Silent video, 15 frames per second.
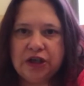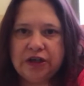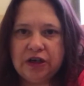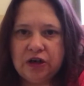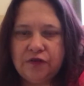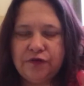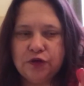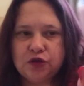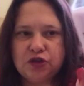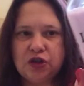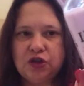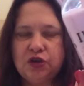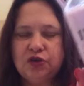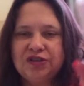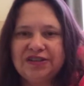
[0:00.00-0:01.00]
and I've also
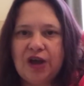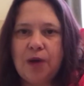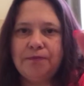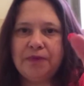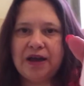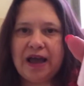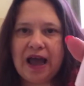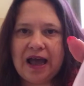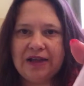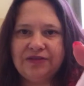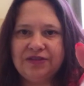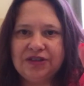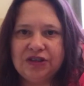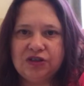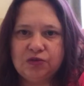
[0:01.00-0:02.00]
used that on my
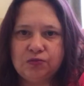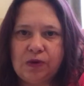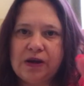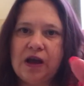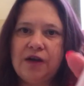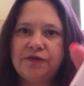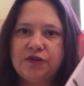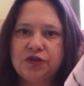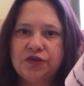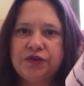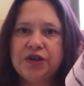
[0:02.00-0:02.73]
hands as well after